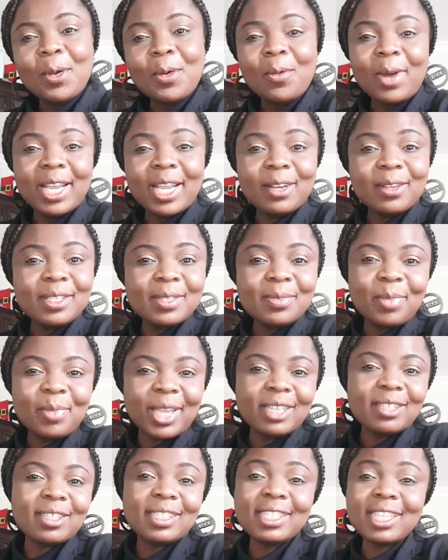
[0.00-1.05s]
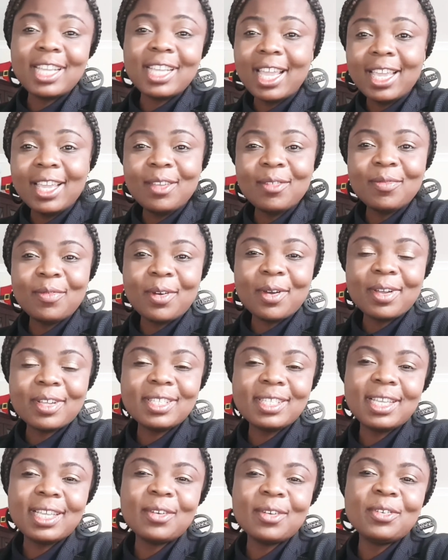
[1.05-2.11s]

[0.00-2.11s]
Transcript: Why not spend the day focusing